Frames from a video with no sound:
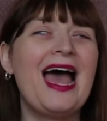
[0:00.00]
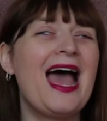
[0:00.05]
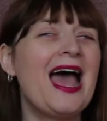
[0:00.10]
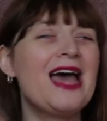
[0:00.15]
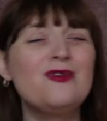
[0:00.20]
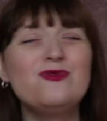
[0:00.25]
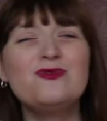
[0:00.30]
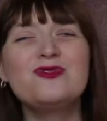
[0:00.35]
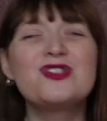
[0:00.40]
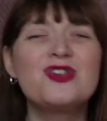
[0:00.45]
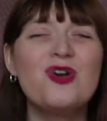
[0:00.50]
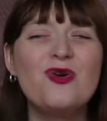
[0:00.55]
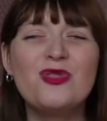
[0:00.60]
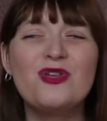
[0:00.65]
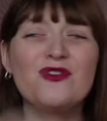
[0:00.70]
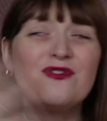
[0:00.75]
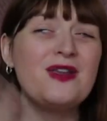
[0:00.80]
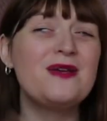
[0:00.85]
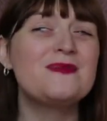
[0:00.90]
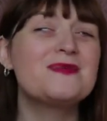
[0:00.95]
And also, on
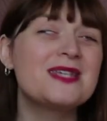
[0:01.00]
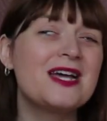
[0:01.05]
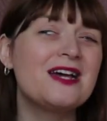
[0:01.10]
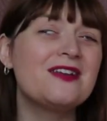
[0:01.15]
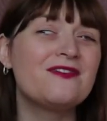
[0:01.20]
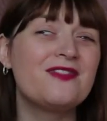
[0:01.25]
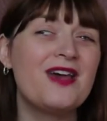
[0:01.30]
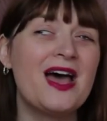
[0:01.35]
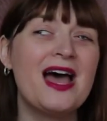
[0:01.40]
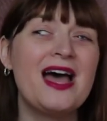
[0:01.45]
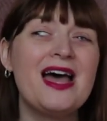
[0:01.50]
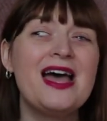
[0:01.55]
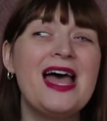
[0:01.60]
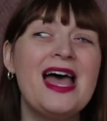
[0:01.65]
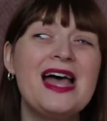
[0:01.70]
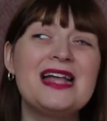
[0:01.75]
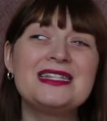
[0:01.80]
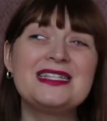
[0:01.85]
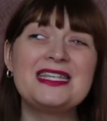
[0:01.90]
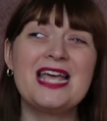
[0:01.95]
the flip side of that,
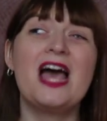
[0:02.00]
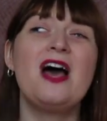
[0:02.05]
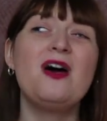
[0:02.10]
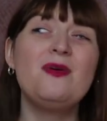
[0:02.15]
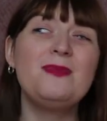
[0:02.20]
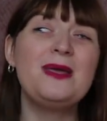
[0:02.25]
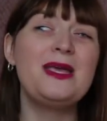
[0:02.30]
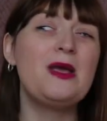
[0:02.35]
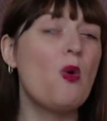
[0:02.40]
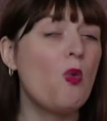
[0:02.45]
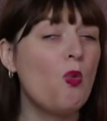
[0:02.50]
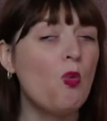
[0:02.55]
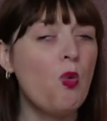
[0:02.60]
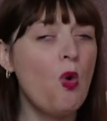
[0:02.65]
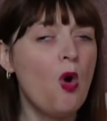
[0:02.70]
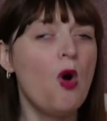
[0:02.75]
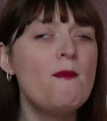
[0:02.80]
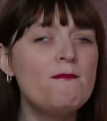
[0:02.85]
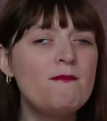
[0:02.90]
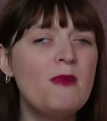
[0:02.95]
tell me
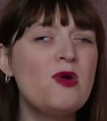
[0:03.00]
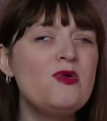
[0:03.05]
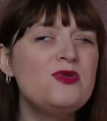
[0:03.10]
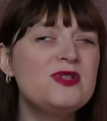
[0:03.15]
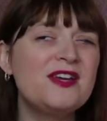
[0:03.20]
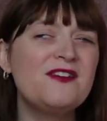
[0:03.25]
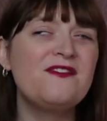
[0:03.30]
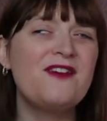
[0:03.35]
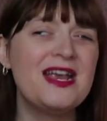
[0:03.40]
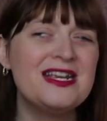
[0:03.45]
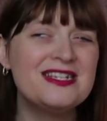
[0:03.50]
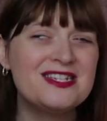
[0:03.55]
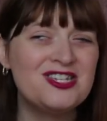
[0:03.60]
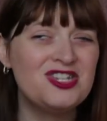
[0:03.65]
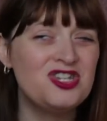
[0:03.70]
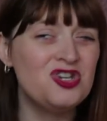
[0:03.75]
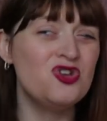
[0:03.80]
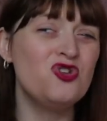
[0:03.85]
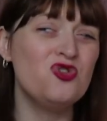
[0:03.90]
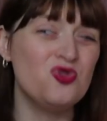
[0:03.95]
what motivates
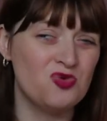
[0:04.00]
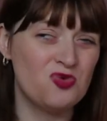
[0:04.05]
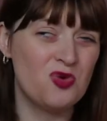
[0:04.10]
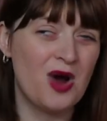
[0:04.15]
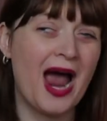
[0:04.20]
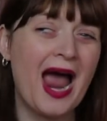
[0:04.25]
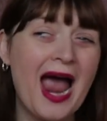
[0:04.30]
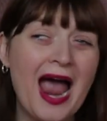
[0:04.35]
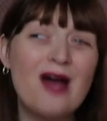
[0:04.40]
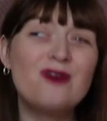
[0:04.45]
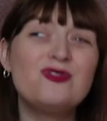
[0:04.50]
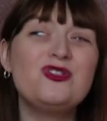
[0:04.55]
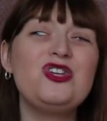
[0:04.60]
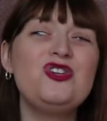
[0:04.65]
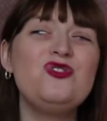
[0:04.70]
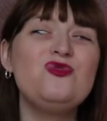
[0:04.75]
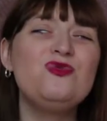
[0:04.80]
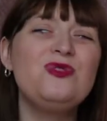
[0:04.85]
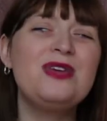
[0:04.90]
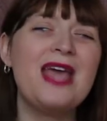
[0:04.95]
you. How do
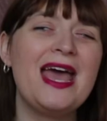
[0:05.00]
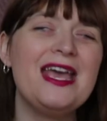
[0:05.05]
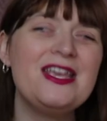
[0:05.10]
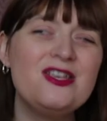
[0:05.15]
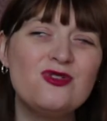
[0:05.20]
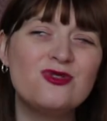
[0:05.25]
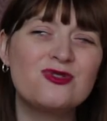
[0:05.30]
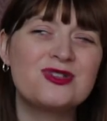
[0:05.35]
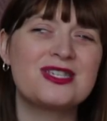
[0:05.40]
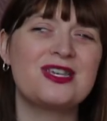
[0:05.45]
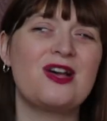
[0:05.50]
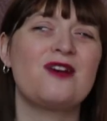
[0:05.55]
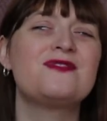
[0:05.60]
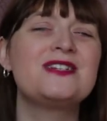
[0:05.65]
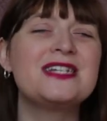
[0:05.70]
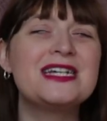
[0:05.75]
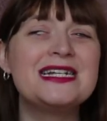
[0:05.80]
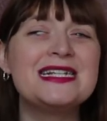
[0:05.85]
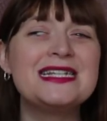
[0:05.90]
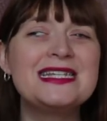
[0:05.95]
you get yourself
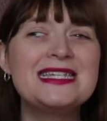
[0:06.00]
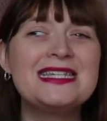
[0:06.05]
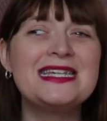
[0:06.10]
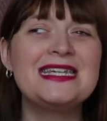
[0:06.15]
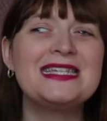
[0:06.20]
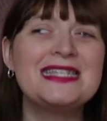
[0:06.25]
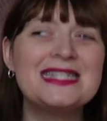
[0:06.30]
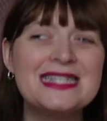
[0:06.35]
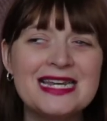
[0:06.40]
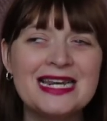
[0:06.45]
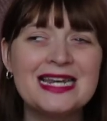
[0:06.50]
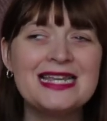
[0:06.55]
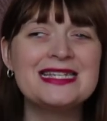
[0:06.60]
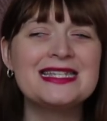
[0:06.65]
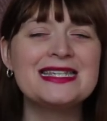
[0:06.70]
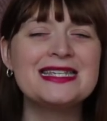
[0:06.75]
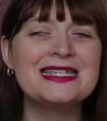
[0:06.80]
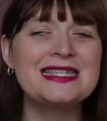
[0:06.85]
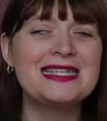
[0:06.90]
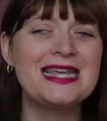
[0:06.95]
to consistently
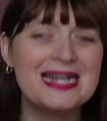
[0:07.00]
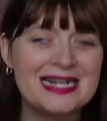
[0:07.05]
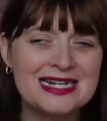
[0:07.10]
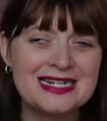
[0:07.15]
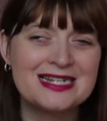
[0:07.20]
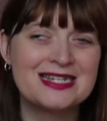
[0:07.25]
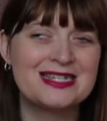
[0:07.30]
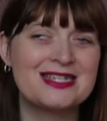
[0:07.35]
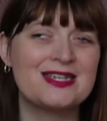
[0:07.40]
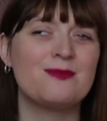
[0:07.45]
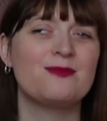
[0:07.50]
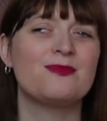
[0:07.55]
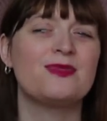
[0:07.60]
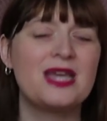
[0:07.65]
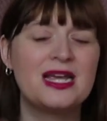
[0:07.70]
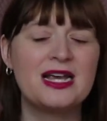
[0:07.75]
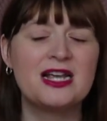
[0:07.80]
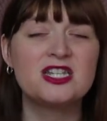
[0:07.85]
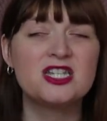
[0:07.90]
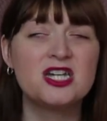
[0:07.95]
stick to
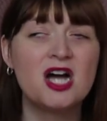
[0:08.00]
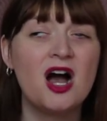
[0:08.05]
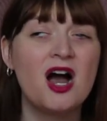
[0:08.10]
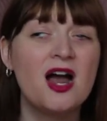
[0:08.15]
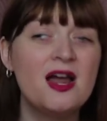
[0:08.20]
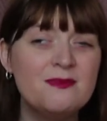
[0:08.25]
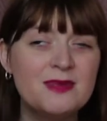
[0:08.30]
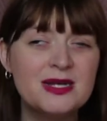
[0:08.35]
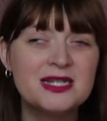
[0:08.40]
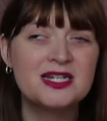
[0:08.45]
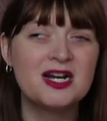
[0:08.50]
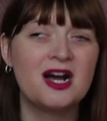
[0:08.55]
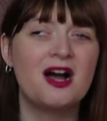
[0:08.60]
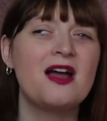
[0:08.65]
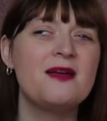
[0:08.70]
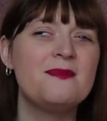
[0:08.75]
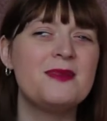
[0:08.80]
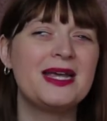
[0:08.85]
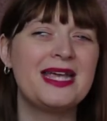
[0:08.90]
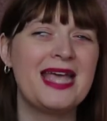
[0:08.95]
something time and
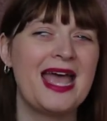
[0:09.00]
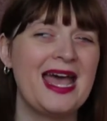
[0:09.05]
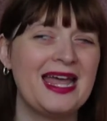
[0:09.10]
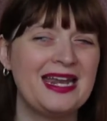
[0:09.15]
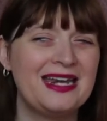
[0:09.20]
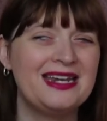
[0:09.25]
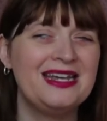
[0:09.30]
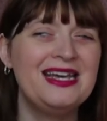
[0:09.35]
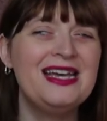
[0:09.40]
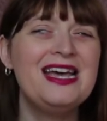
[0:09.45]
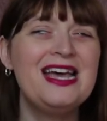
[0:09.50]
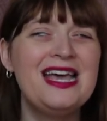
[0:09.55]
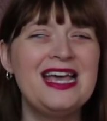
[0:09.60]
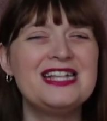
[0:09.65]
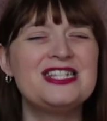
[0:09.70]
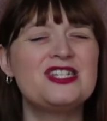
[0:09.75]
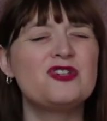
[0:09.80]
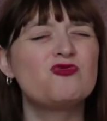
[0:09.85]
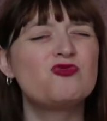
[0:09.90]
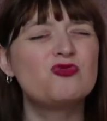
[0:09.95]
time again?
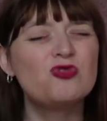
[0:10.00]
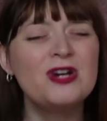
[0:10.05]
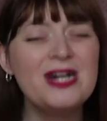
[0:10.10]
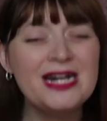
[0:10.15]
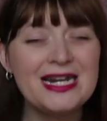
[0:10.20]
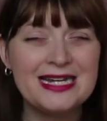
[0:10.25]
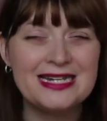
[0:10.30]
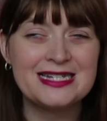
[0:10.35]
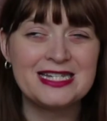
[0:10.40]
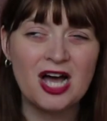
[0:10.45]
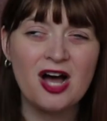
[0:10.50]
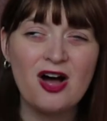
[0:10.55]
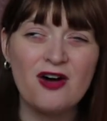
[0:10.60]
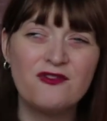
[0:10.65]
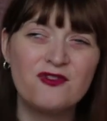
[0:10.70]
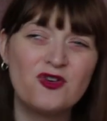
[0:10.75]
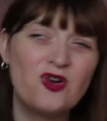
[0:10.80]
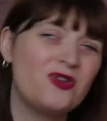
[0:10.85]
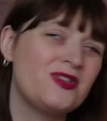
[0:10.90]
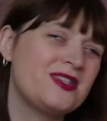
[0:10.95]
It's a really
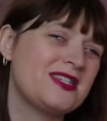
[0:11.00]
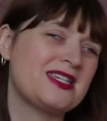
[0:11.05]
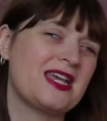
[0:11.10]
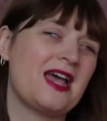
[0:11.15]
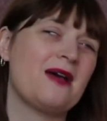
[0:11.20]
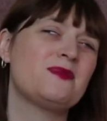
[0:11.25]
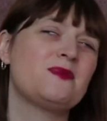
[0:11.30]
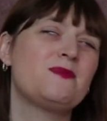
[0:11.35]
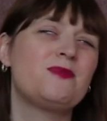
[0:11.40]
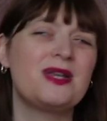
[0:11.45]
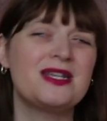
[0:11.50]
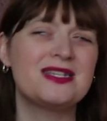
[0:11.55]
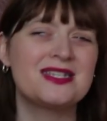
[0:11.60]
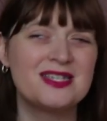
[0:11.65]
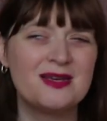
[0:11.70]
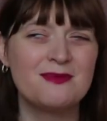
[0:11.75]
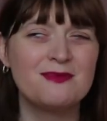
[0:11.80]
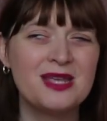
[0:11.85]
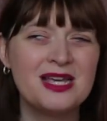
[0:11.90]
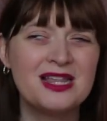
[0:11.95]
tough concept, but it's
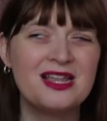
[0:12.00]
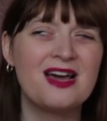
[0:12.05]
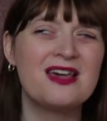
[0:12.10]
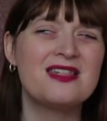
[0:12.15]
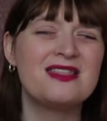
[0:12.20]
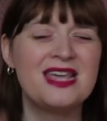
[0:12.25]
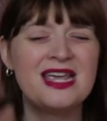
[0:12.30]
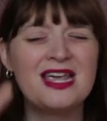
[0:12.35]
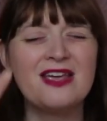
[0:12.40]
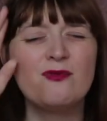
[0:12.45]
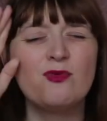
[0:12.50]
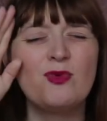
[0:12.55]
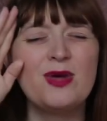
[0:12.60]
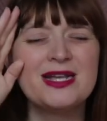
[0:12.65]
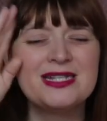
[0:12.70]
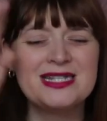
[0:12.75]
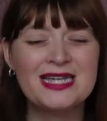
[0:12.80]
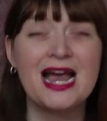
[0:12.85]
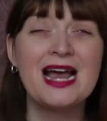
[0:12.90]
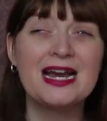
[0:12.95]
something that I think if we
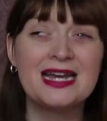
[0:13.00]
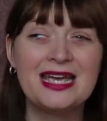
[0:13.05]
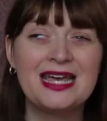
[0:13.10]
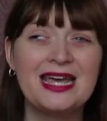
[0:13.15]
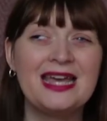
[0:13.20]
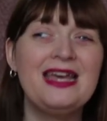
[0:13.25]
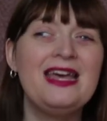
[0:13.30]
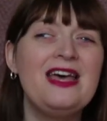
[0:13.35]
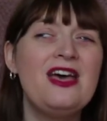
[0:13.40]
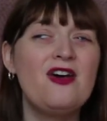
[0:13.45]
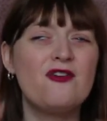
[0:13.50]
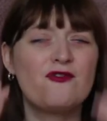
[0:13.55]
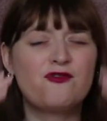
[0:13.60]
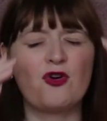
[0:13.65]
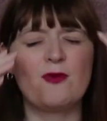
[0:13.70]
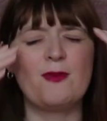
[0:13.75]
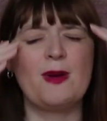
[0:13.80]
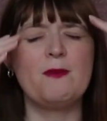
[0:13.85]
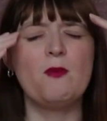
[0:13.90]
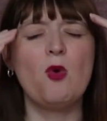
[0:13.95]
attack it
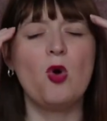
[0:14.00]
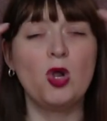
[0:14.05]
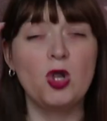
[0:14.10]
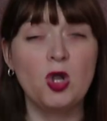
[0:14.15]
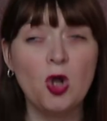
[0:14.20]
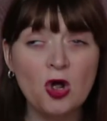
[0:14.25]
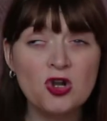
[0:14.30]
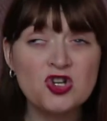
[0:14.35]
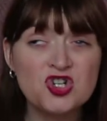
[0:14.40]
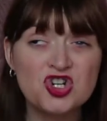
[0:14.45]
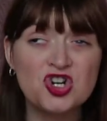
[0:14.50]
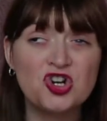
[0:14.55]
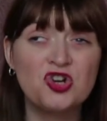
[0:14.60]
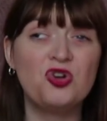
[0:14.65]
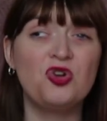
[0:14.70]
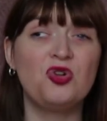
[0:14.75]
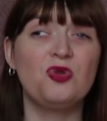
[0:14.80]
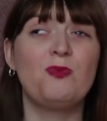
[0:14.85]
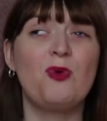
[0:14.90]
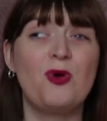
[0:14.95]
from a more
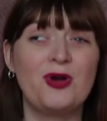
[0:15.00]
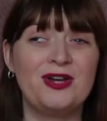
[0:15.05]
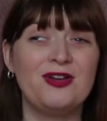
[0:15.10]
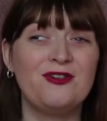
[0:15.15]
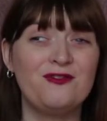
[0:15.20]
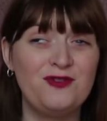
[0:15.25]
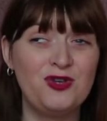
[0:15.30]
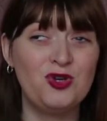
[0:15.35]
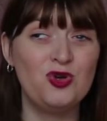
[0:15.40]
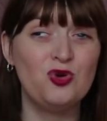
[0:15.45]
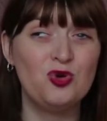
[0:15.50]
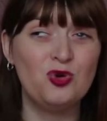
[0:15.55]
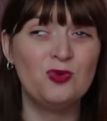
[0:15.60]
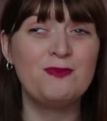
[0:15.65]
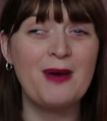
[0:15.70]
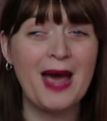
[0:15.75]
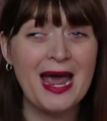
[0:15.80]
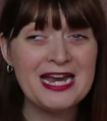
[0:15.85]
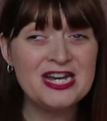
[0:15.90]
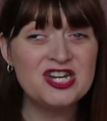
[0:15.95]
logical point of view,
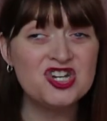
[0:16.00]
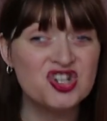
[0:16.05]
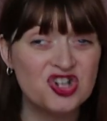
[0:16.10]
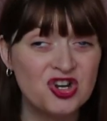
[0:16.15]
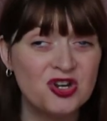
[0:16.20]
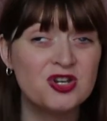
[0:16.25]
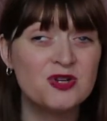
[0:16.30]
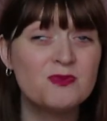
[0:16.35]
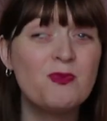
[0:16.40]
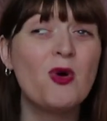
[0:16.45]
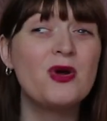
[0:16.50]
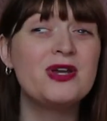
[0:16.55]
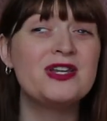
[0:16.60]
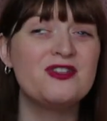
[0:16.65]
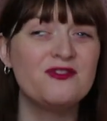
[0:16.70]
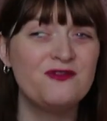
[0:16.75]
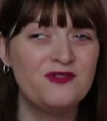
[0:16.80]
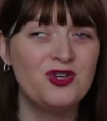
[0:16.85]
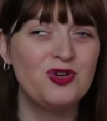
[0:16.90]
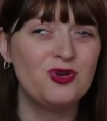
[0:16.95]
patient
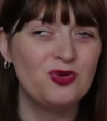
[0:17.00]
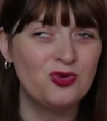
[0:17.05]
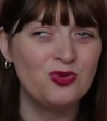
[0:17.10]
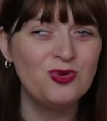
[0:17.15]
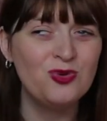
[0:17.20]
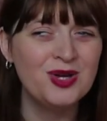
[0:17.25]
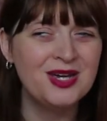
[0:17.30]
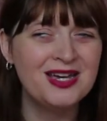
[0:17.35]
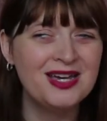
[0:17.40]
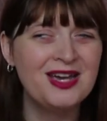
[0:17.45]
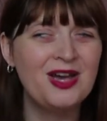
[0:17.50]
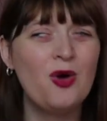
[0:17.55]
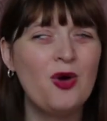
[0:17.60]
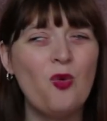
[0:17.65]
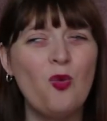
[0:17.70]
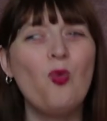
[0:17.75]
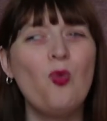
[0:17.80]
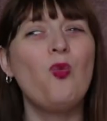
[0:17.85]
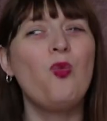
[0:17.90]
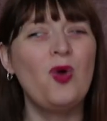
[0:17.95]
point of view,
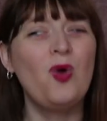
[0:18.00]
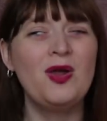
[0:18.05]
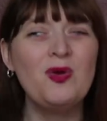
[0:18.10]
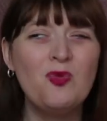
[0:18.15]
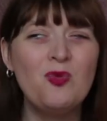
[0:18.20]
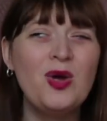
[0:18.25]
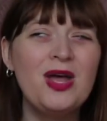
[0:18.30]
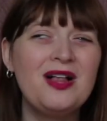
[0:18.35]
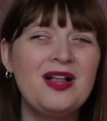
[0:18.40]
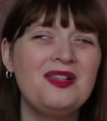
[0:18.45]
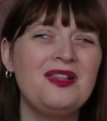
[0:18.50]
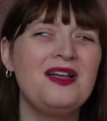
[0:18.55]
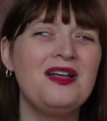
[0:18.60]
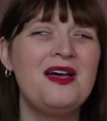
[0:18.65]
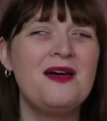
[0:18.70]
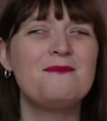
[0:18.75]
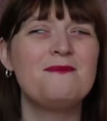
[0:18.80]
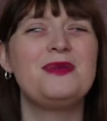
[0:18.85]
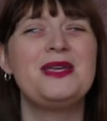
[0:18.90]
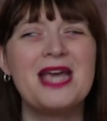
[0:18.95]
we
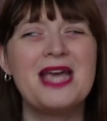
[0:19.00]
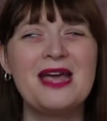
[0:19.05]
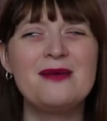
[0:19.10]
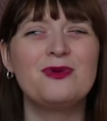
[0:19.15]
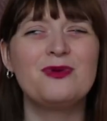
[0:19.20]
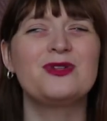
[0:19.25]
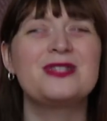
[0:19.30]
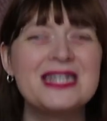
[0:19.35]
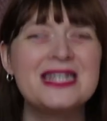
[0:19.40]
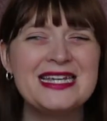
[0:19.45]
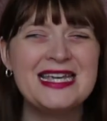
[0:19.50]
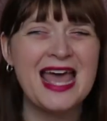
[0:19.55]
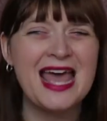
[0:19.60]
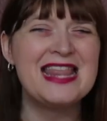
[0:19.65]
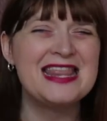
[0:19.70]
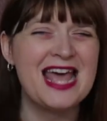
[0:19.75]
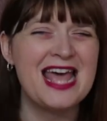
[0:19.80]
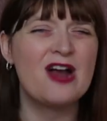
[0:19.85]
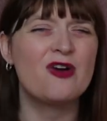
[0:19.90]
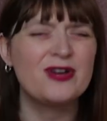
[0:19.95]
will be able to
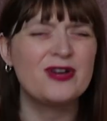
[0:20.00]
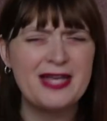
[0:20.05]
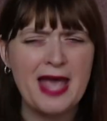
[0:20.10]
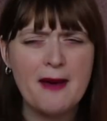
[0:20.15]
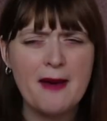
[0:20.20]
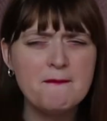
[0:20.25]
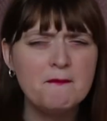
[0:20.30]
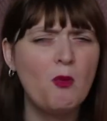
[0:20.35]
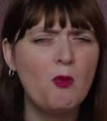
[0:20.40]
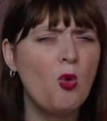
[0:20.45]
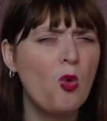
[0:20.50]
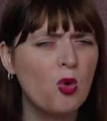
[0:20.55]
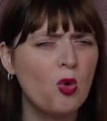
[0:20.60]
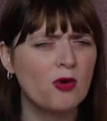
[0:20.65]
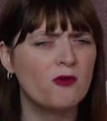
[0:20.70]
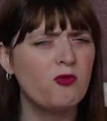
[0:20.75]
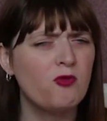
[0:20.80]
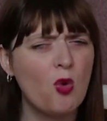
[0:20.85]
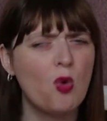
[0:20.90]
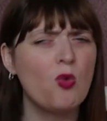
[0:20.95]
get there and get more of